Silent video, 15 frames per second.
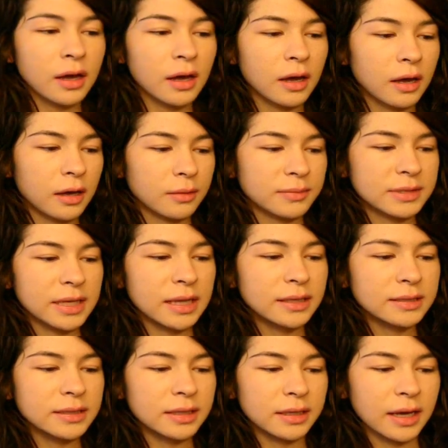
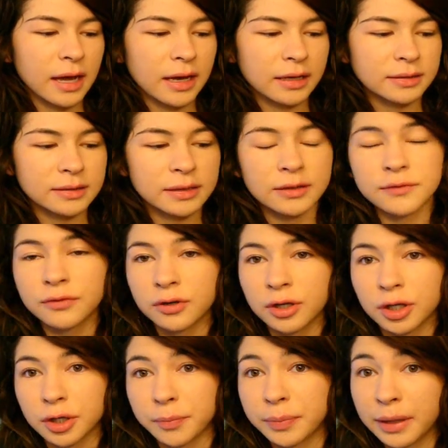salicylic acid
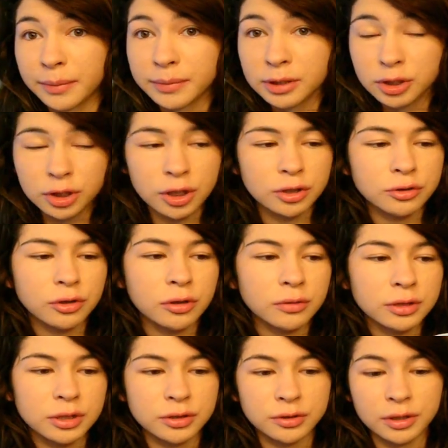for blemish control,
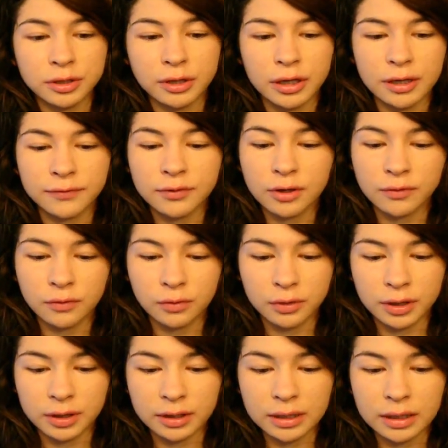which is really great if you have
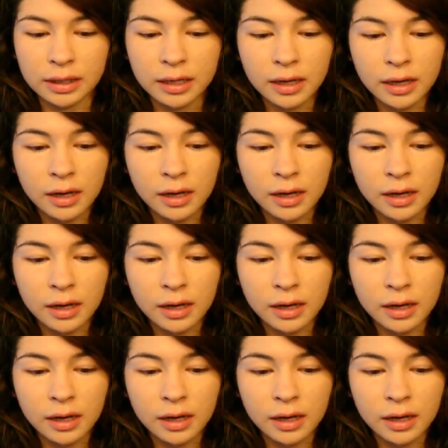oily